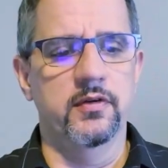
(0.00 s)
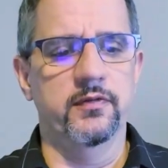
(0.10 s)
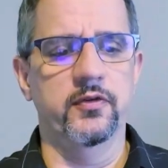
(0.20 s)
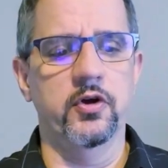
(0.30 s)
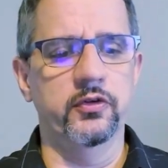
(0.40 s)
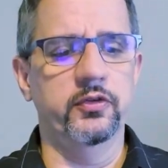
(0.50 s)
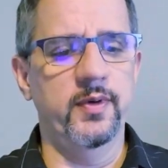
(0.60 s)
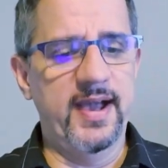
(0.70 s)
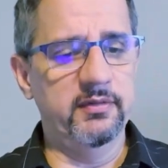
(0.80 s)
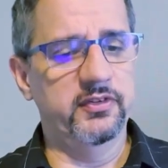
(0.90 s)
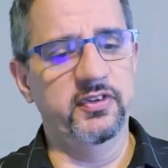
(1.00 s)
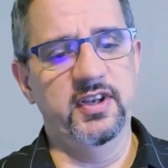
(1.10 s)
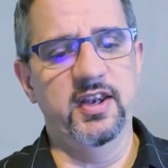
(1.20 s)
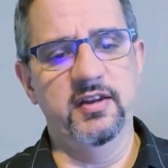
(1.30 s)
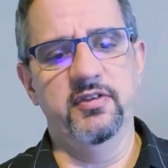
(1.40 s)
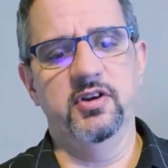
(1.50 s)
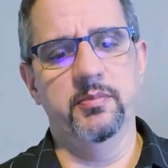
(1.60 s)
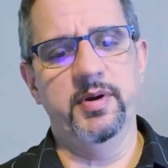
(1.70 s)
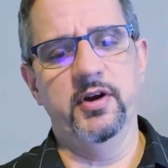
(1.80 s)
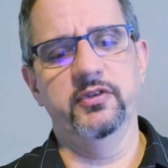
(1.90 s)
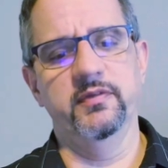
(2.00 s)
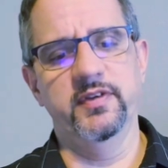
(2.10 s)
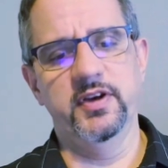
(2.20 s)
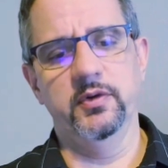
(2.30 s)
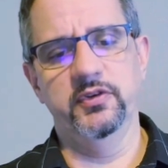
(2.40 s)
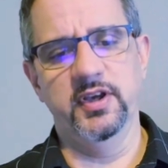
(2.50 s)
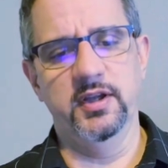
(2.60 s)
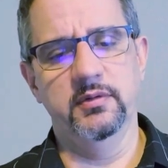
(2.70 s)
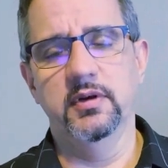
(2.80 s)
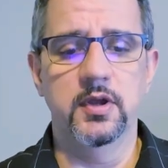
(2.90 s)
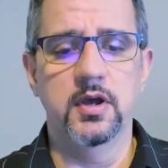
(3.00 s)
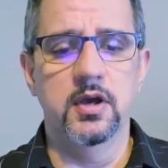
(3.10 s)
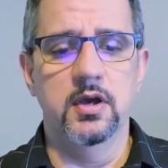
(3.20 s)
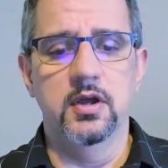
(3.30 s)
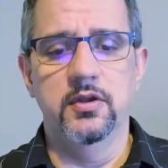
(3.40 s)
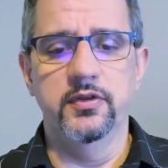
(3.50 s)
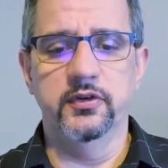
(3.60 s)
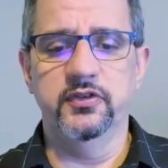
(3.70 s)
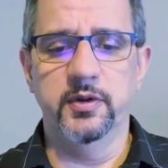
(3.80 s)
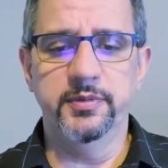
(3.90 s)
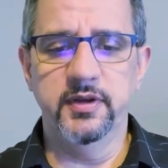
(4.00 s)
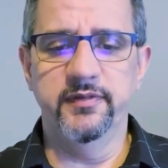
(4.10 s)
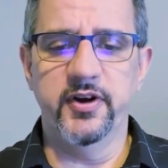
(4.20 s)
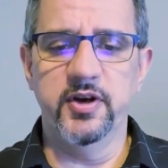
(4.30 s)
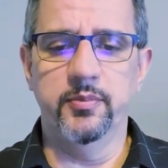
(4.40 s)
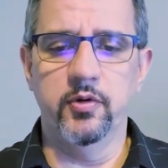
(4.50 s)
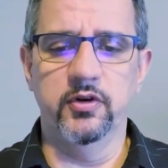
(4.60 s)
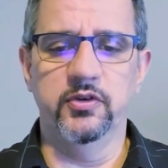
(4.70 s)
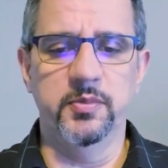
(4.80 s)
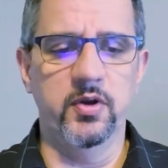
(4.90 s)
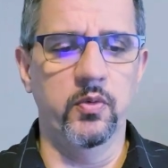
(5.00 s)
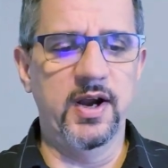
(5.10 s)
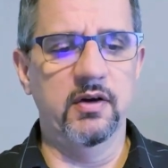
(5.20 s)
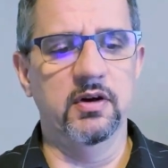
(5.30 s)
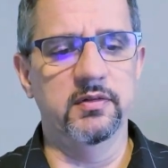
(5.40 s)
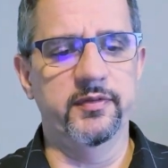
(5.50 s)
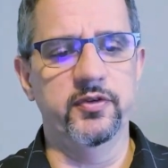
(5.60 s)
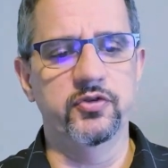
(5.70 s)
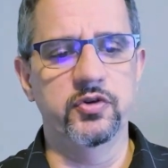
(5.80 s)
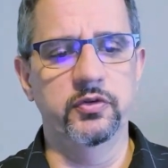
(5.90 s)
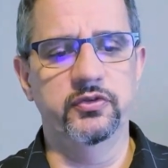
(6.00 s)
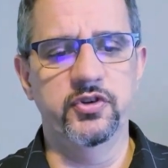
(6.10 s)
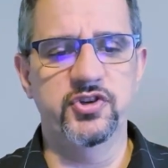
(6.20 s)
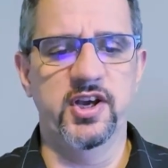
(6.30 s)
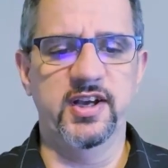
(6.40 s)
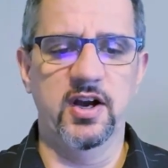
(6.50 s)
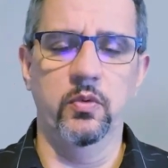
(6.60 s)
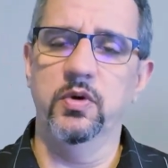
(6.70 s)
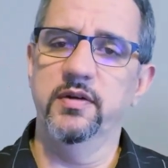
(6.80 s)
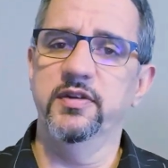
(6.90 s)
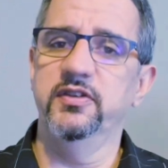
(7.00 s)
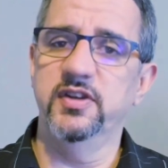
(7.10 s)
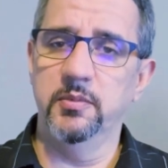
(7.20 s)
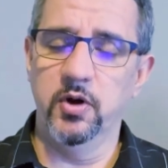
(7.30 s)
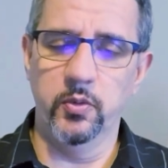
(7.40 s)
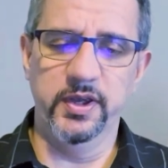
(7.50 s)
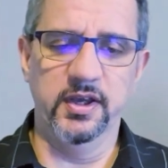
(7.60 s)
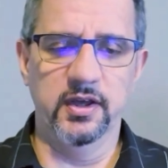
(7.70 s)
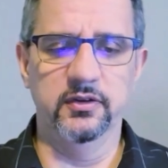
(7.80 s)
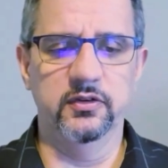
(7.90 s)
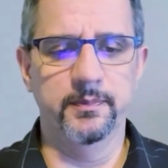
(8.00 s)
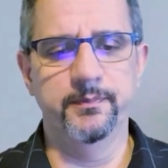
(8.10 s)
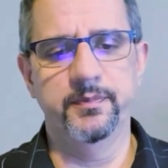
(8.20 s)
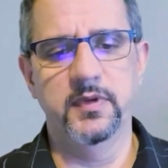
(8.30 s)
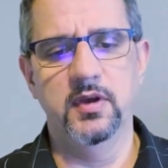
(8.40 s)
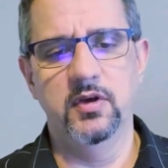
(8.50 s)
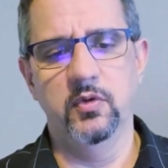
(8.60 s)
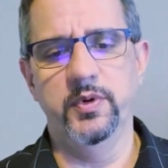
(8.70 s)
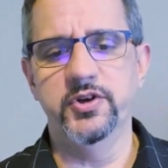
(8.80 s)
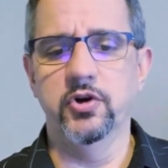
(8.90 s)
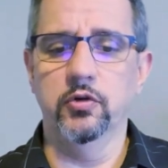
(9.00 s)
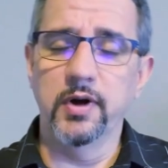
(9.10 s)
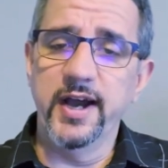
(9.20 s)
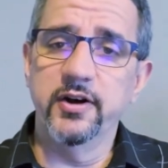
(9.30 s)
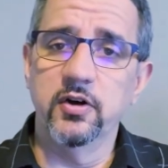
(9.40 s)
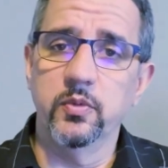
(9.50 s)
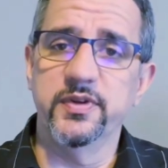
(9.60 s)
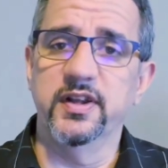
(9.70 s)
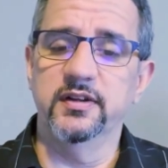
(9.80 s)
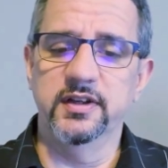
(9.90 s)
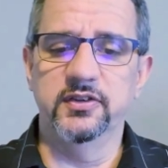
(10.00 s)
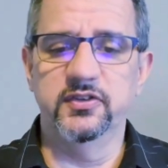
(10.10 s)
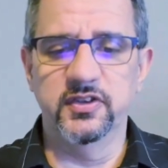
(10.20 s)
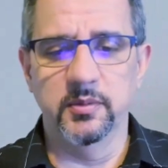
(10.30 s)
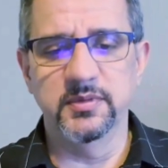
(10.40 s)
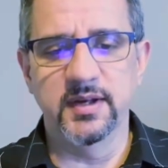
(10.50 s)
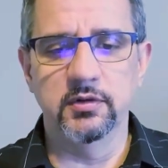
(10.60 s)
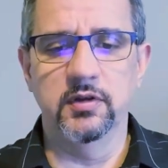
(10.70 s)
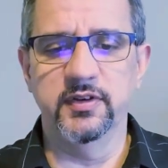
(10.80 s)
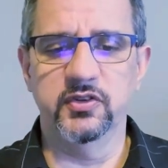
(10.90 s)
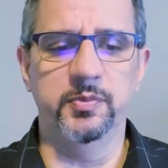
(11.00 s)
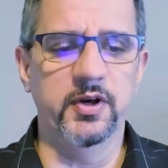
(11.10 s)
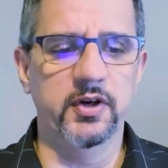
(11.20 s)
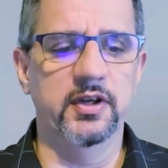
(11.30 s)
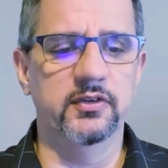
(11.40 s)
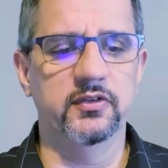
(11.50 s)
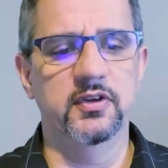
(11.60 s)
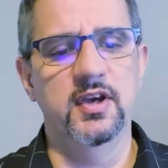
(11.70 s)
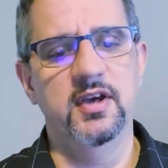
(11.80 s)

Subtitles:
For those who haven't seen any of the comparison videos yet, there's something very important to be aware of if you choose to check out one of these demo weekends. When you're a rider with at least some level of experience,